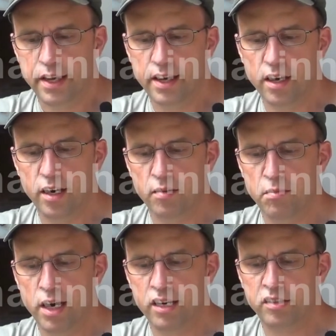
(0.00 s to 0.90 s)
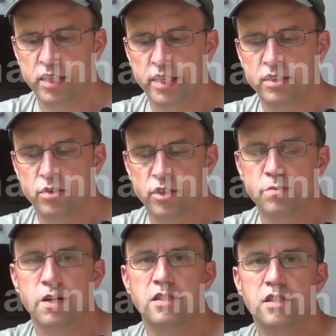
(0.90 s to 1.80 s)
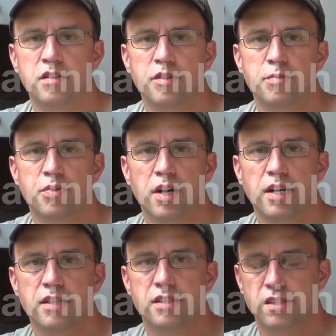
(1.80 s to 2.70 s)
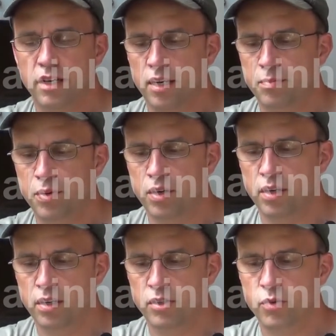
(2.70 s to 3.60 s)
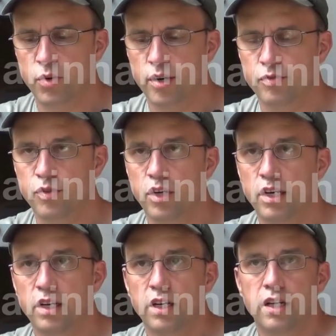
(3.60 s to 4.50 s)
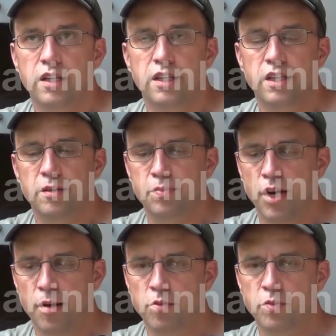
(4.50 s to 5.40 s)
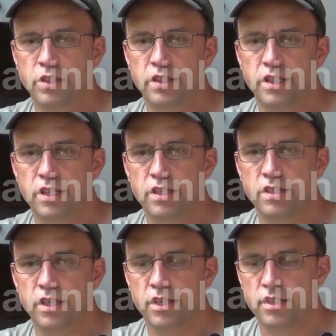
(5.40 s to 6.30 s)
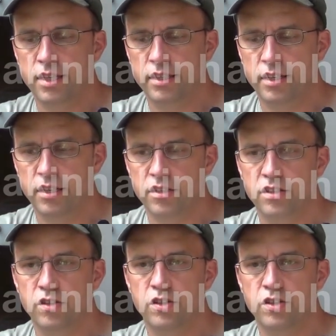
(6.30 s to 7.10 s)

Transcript: They are moderately to expensive in price per square foot. The problem with these is that they are so